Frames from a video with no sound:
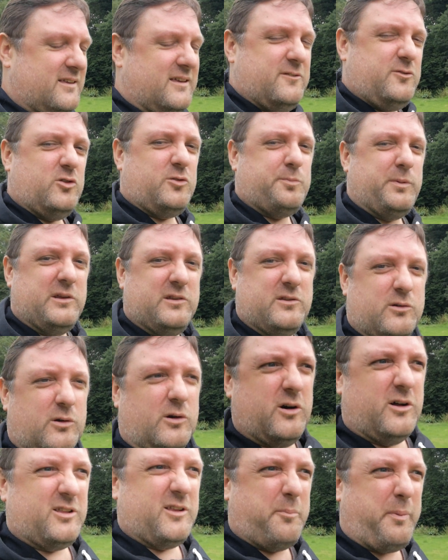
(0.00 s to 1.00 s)
They've just been
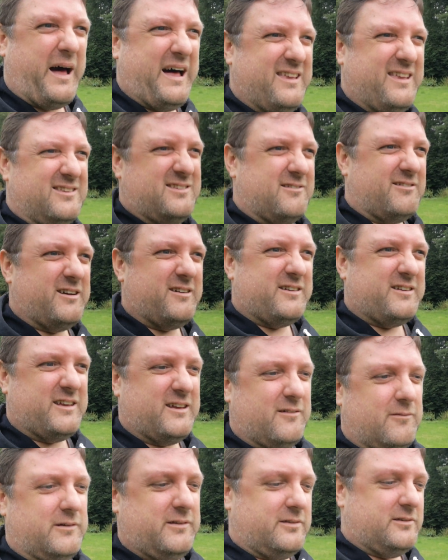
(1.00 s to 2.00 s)
doing all the paths around
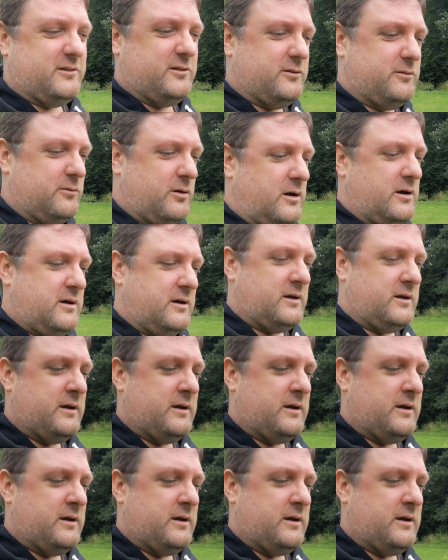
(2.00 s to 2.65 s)
here with new